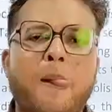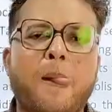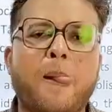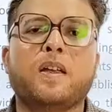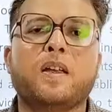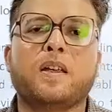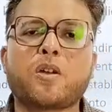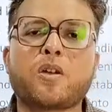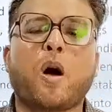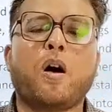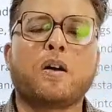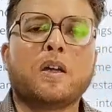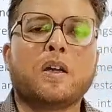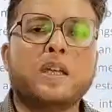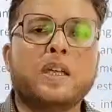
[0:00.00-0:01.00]
He
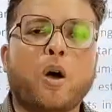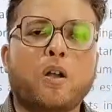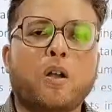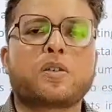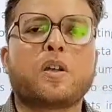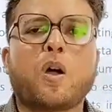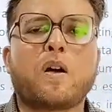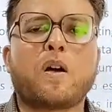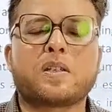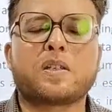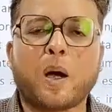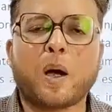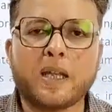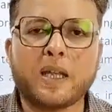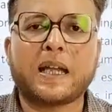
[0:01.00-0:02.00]
also talks
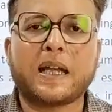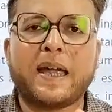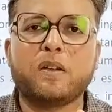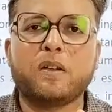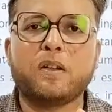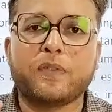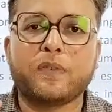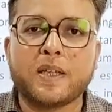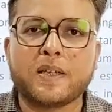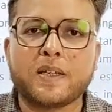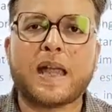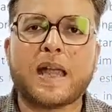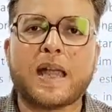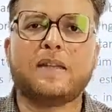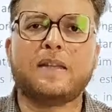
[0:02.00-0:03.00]
about the kind of
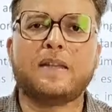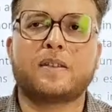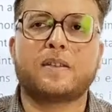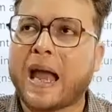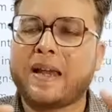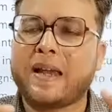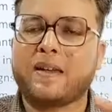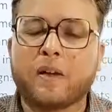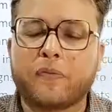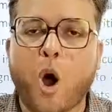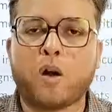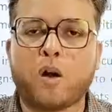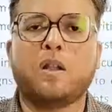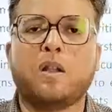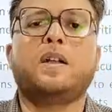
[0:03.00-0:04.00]
designs, the kinds of
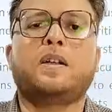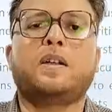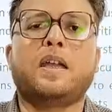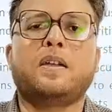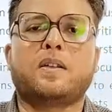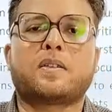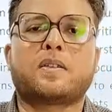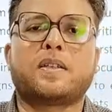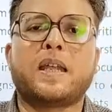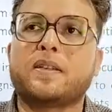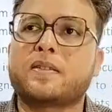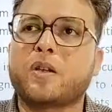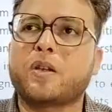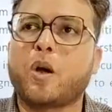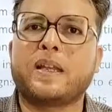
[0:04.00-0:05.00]
ornamentations that he
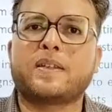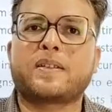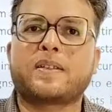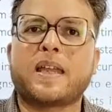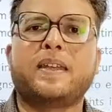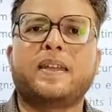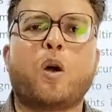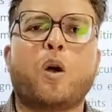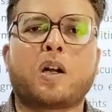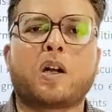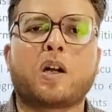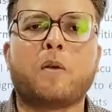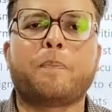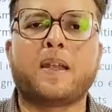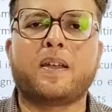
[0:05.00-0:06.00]
saw inside the
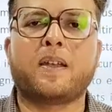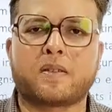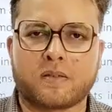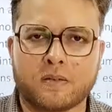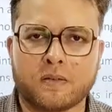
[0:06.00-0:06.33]
Gorgaon Palace.